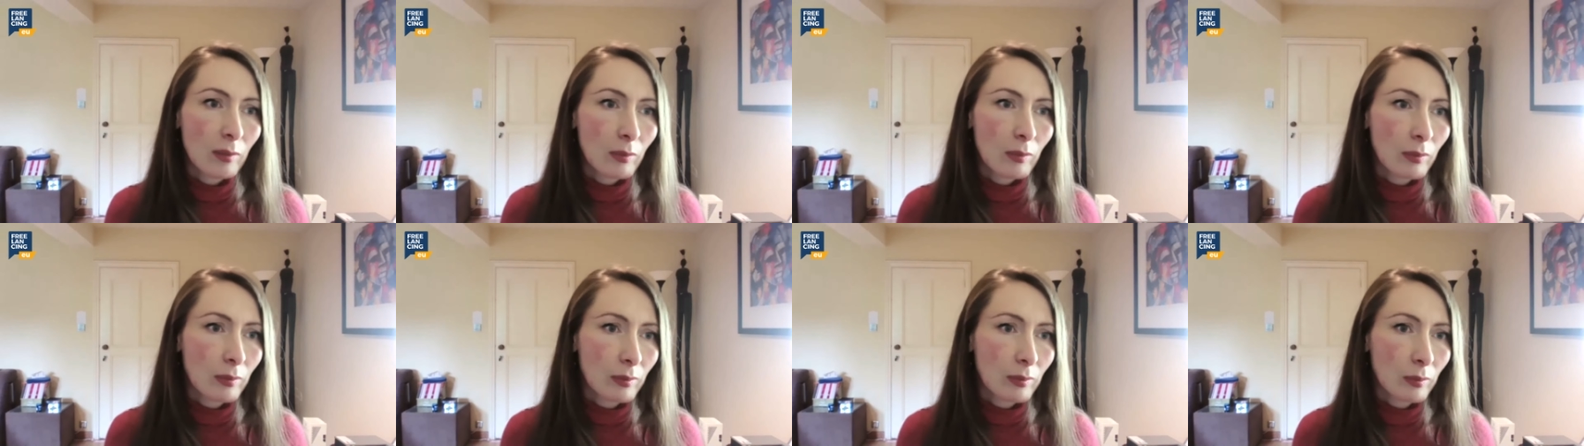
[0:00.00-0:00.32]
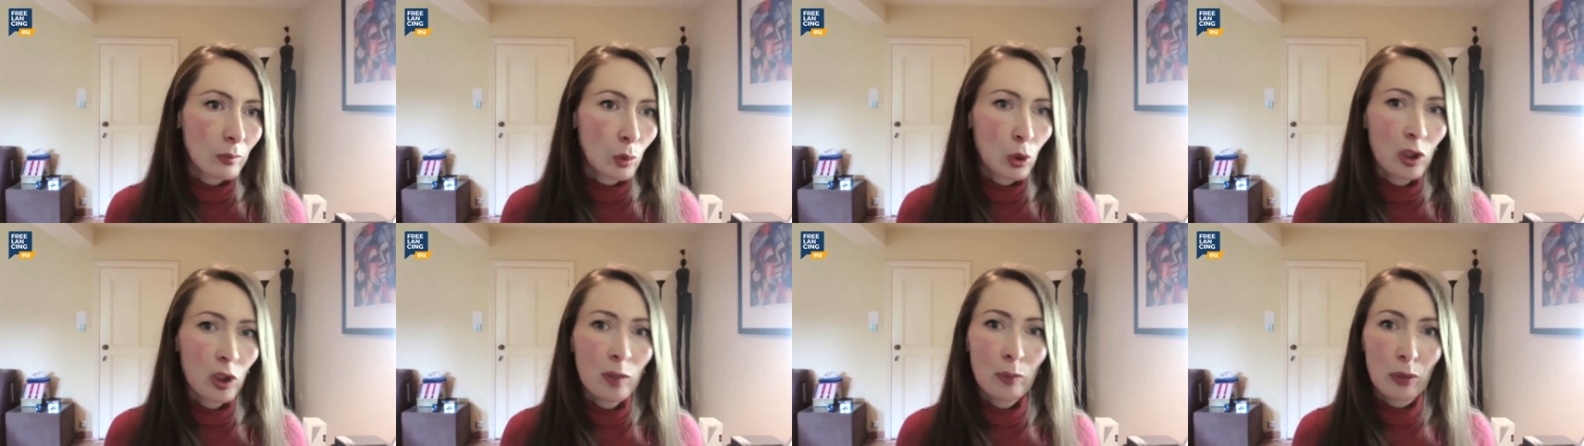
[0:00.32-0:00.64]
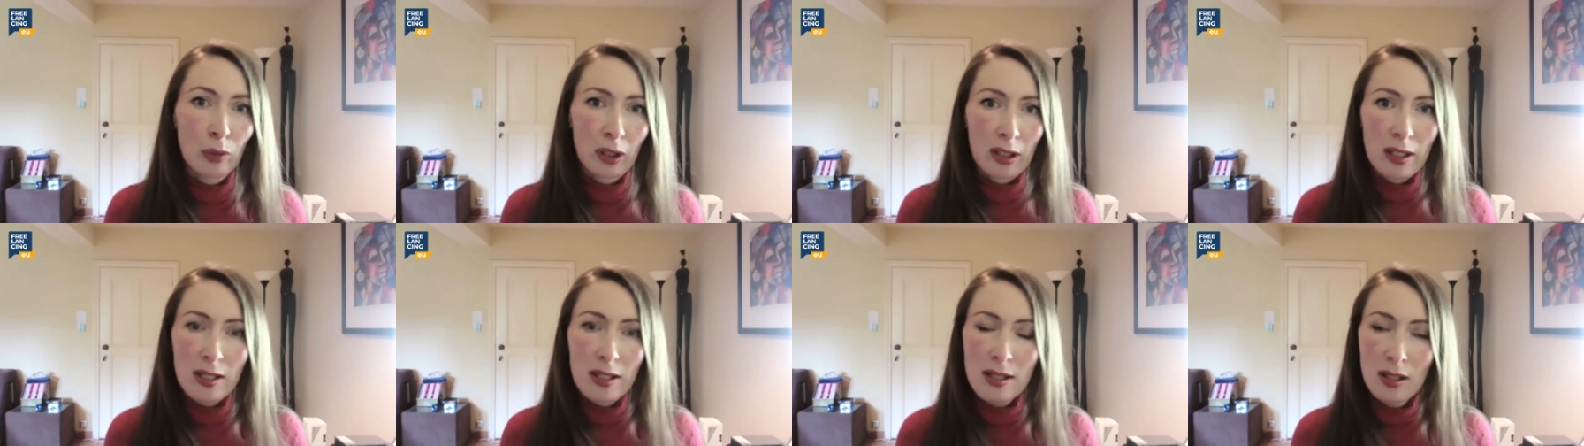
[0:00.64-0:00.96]
more
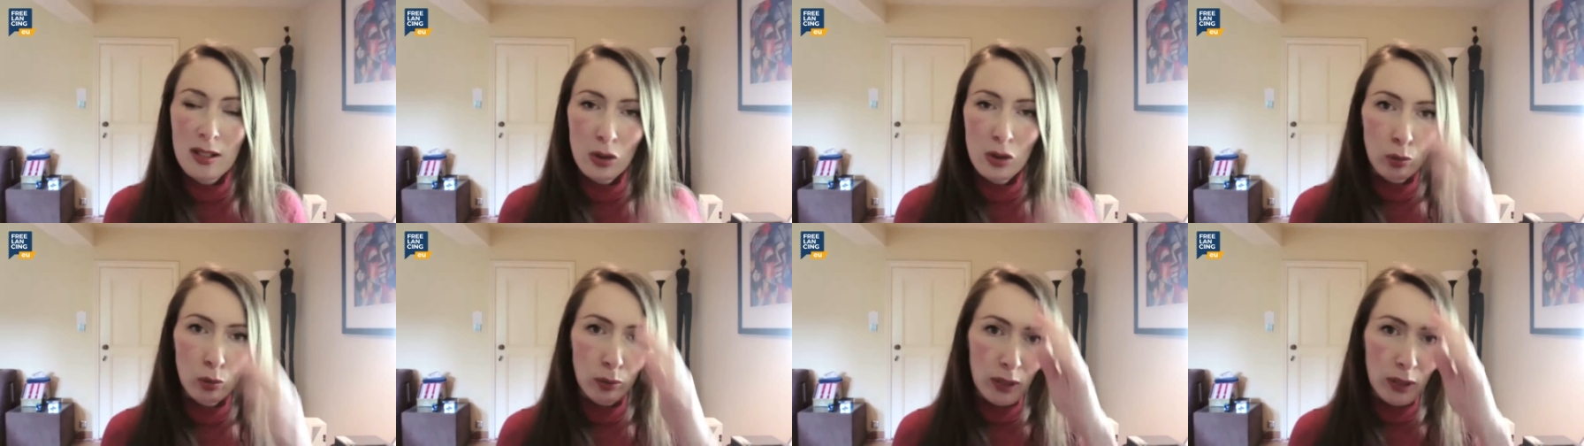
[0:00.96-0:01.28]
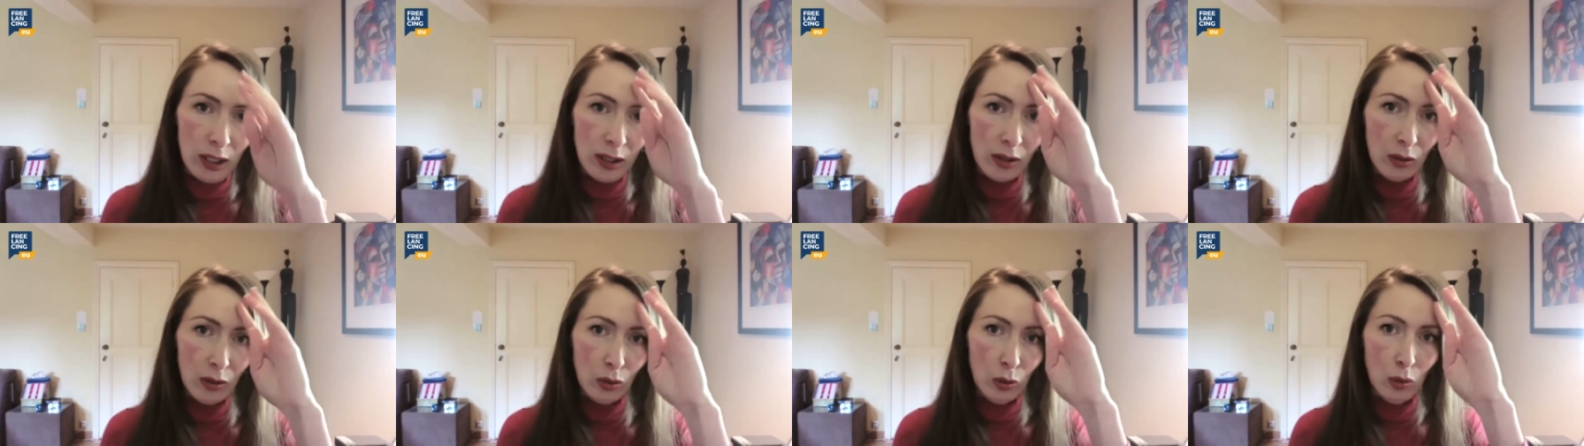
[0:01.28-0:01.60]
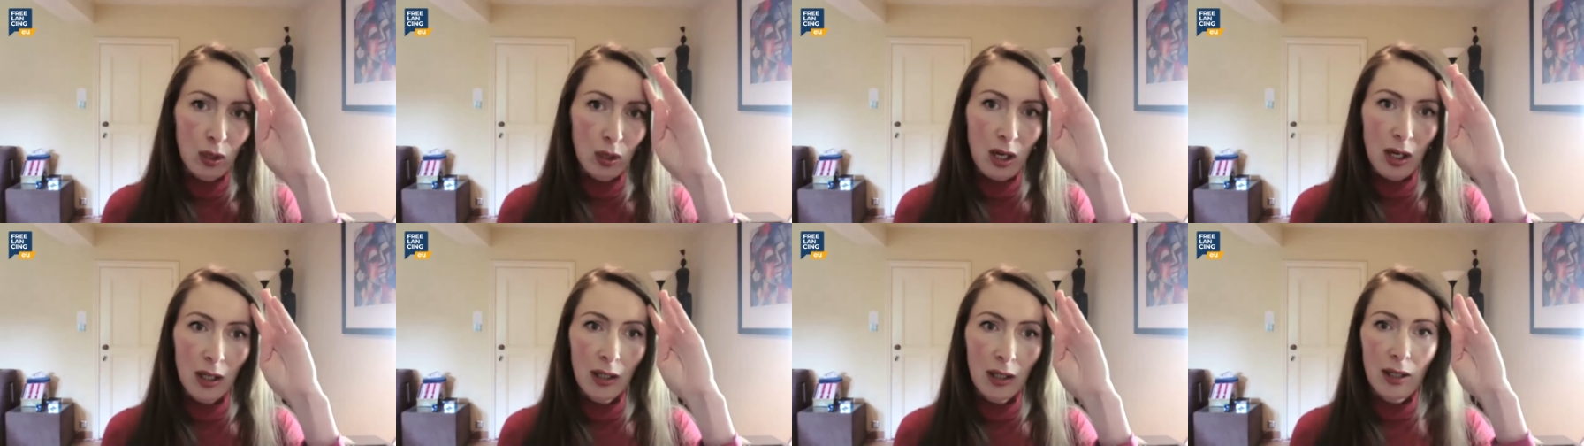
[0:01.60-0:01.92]
employees that you're planning to
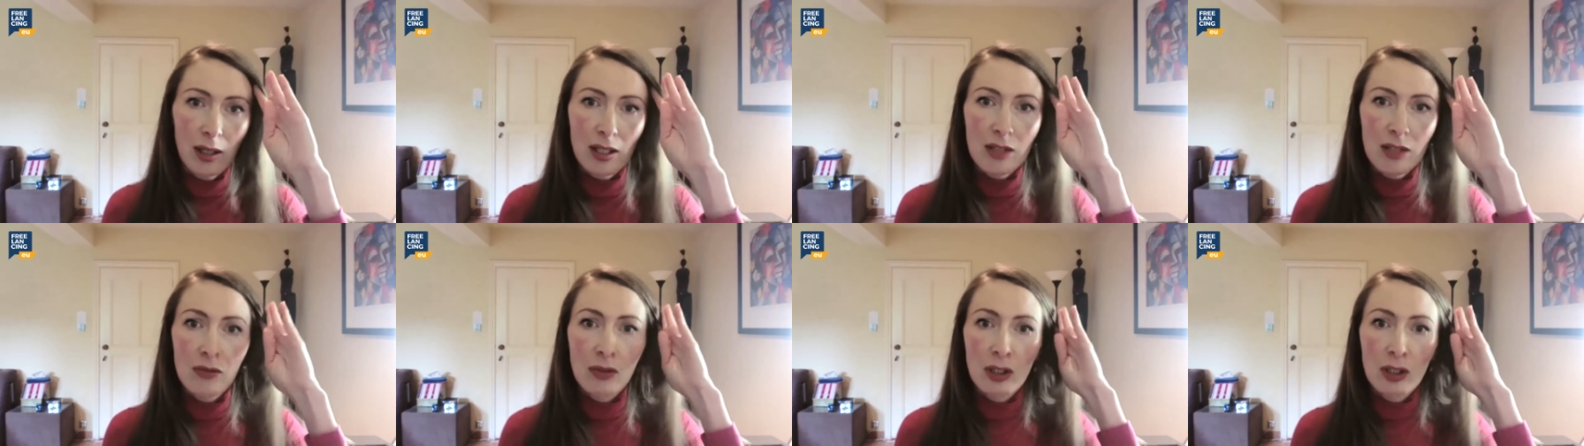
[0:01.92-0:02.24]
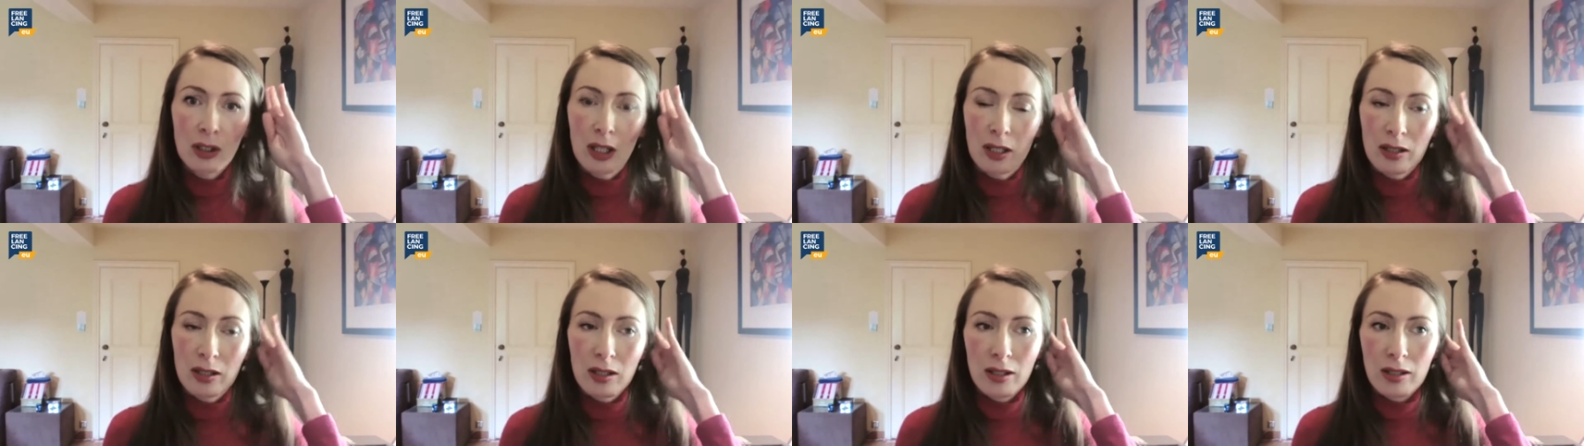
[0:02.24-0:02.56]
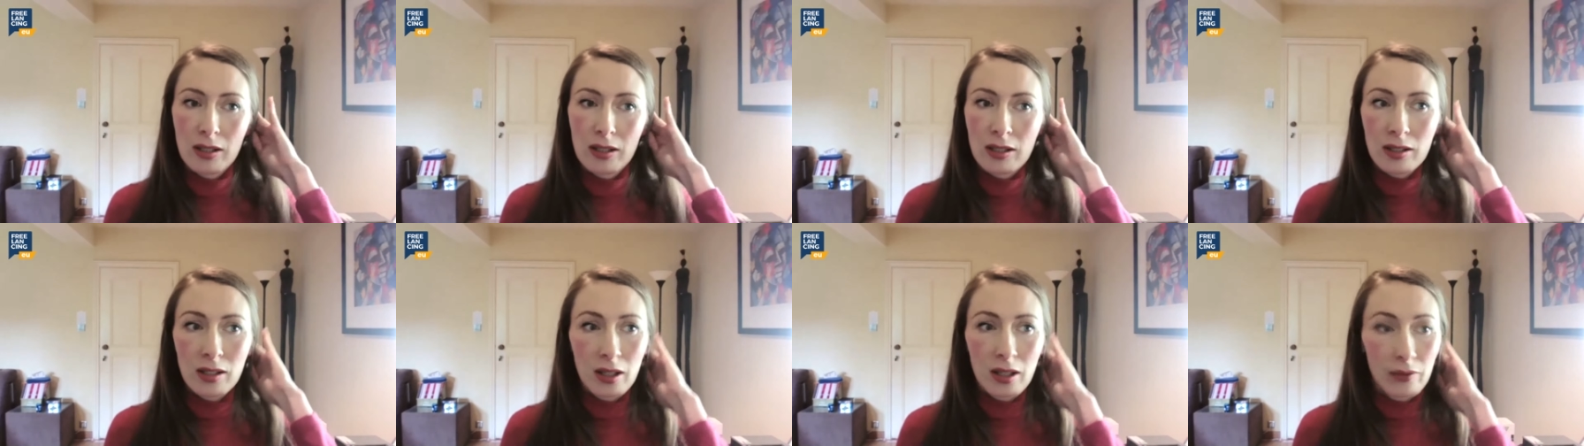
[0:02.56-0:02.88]
hire as freelancers
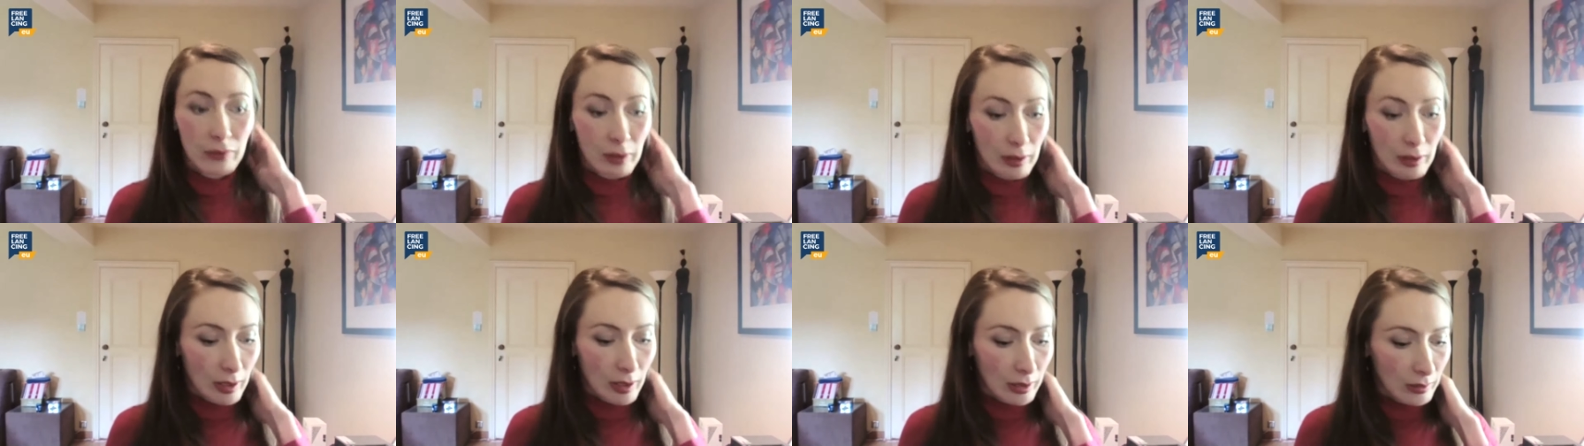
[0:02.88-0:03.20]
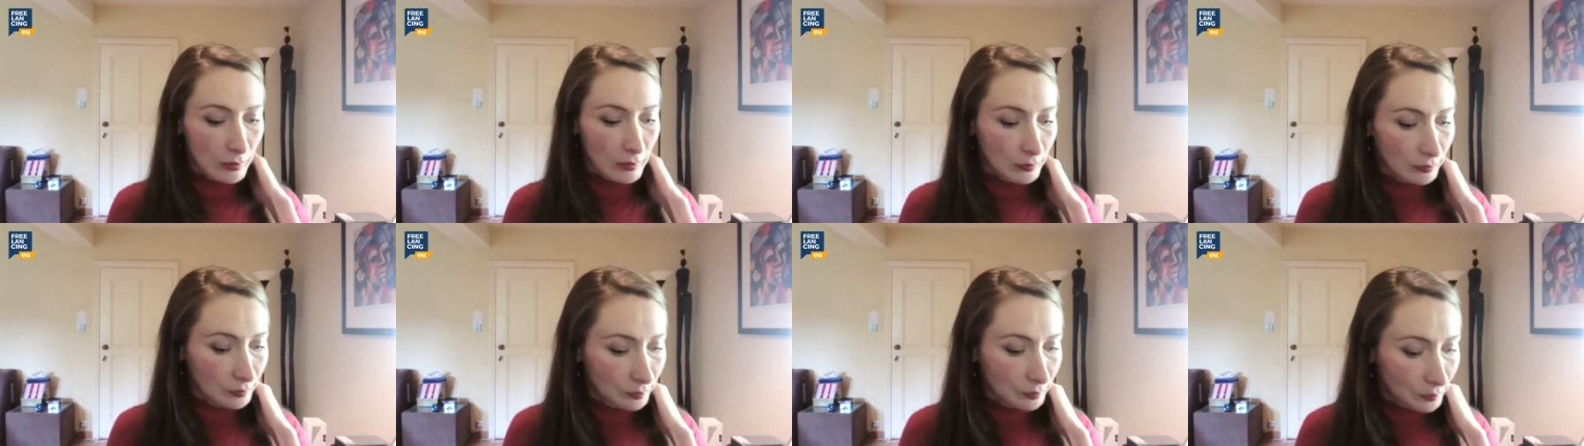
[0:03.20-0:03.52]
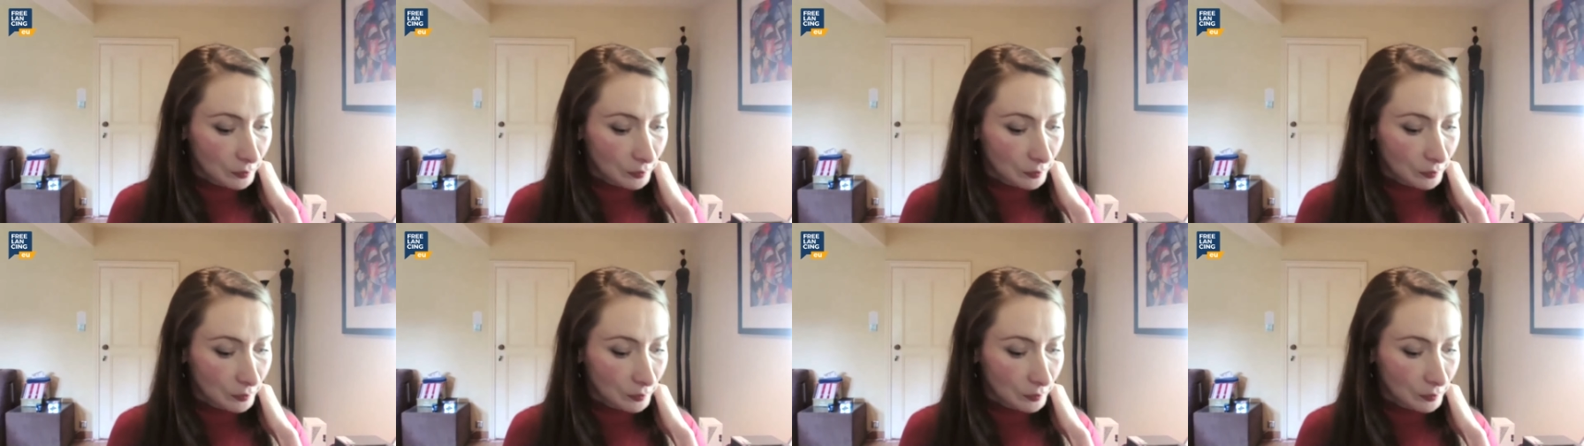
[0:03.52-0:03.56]
and stuff like that.